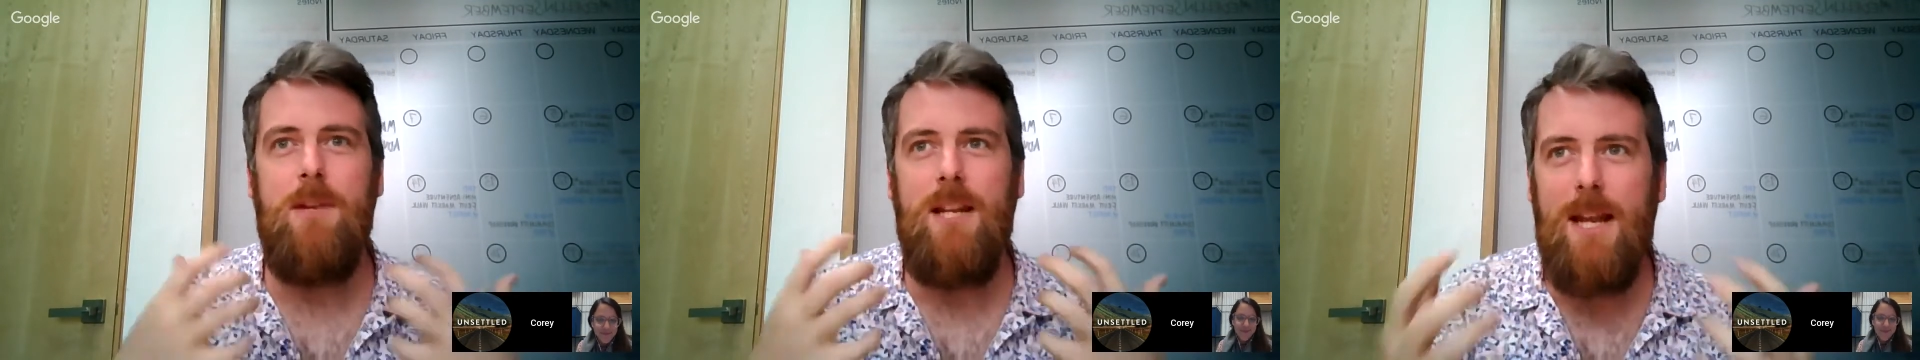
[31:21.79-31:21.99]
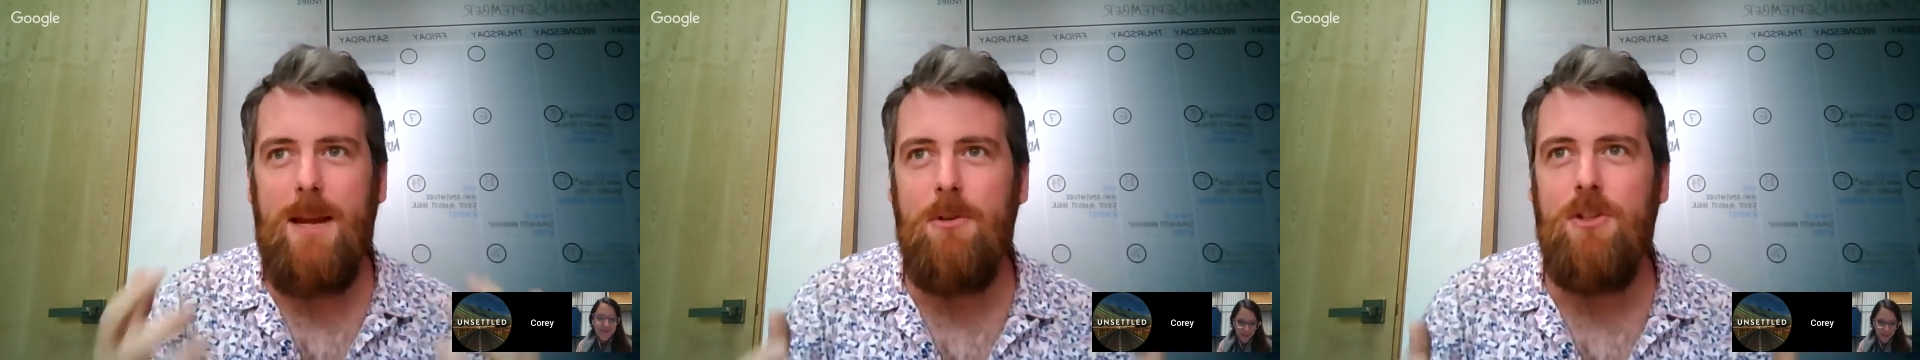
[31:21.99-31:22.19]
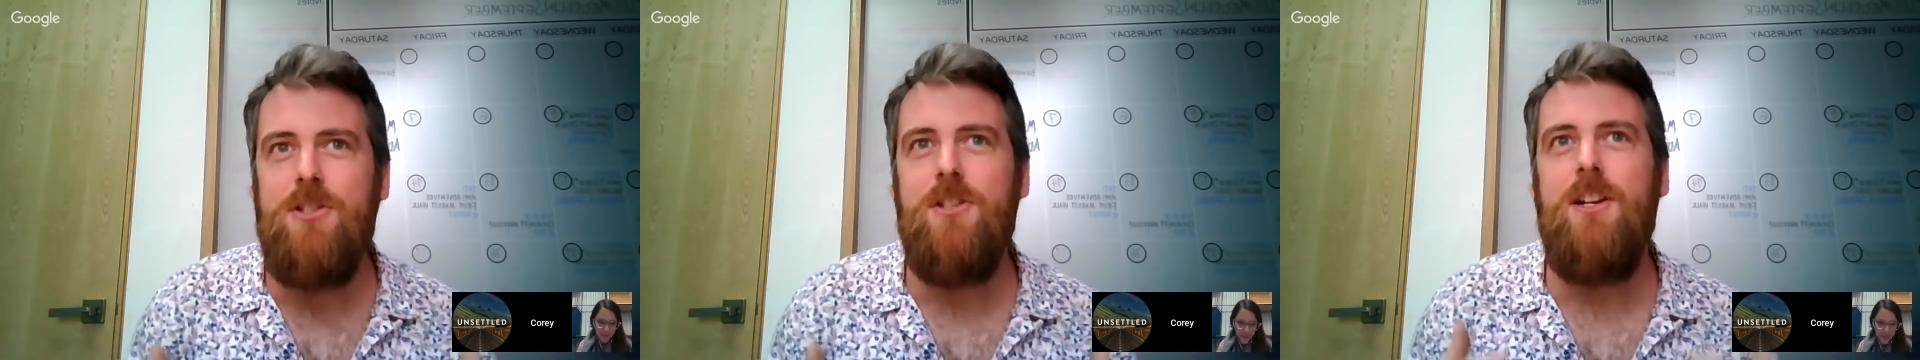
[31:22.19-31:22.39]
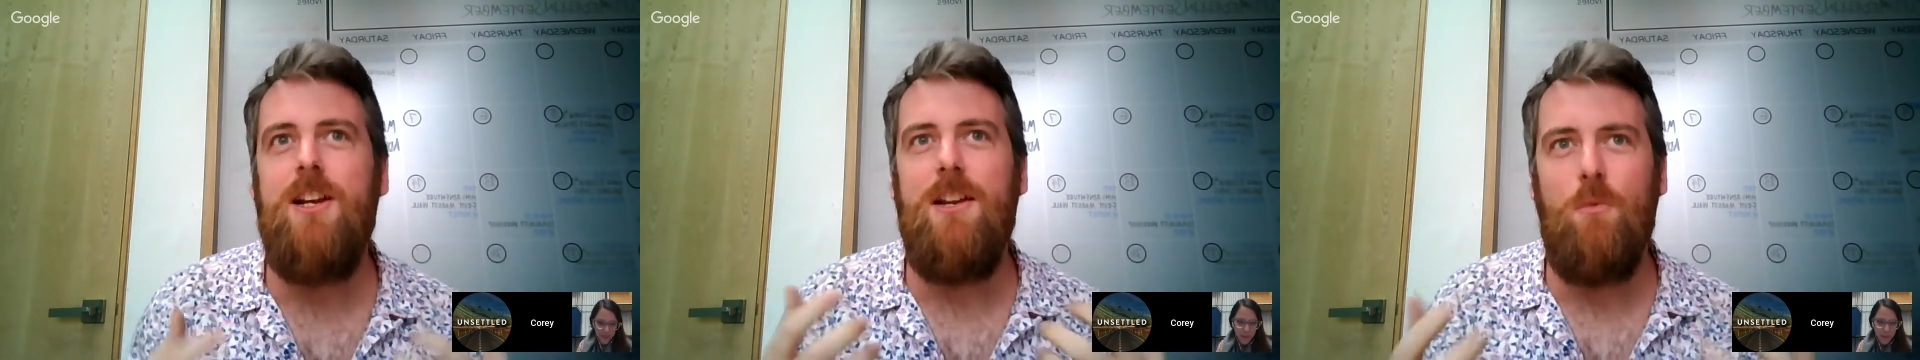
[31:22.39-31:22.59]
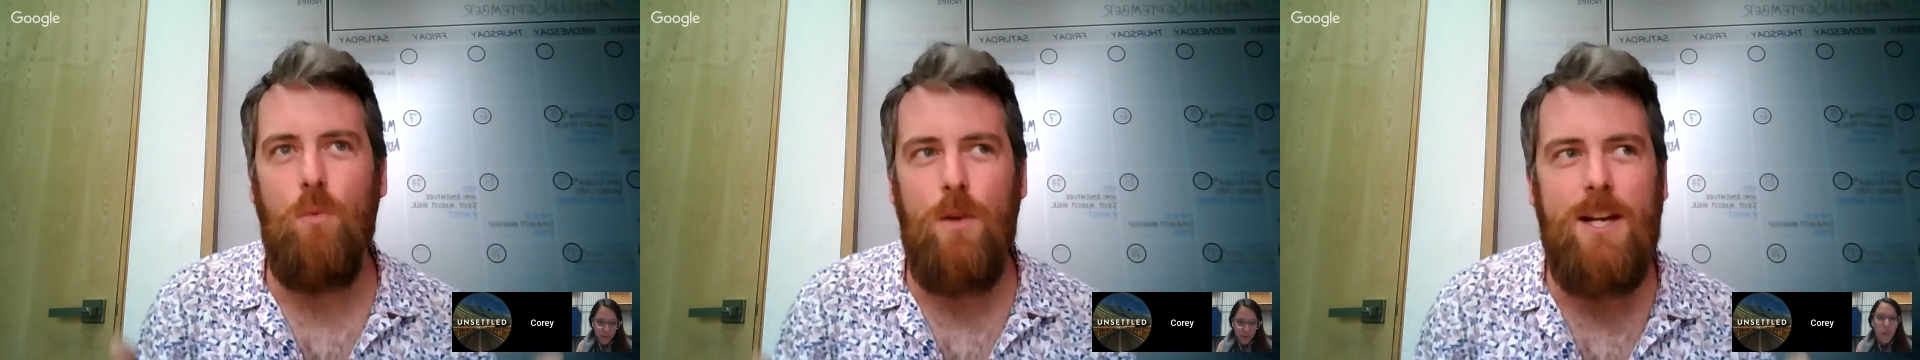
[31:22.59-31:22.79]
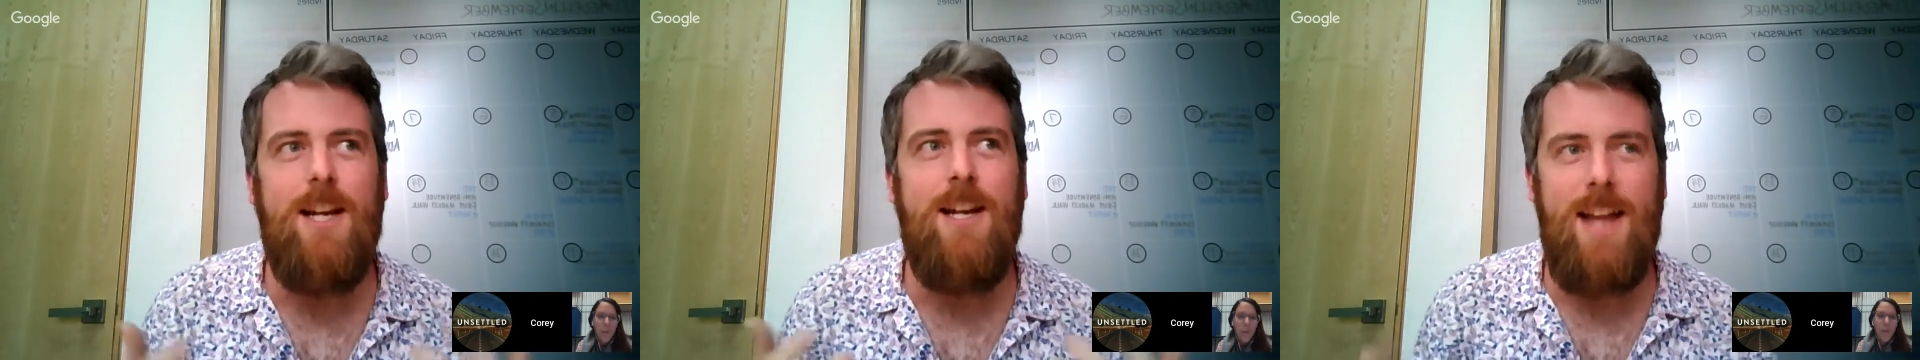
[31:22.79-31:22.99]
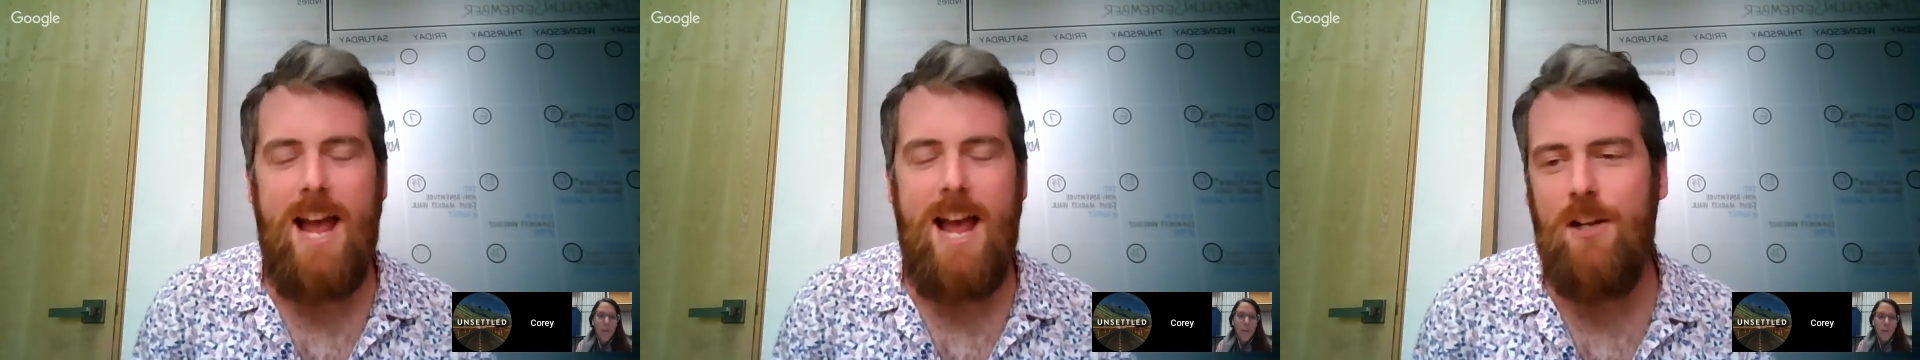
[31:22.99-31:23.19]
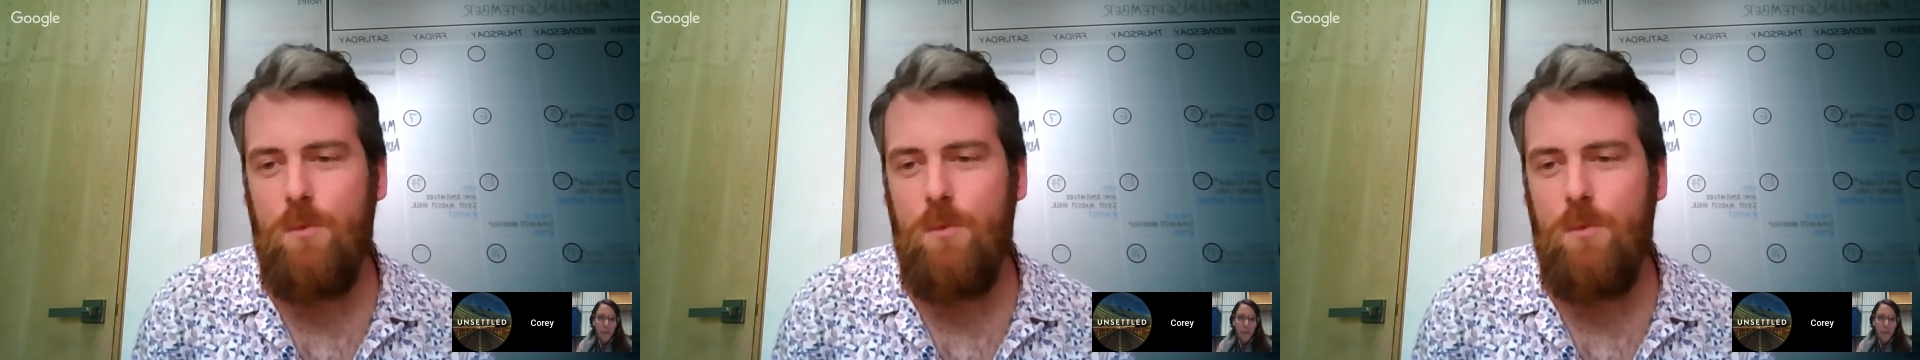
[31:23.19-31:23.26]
Being able to reconnect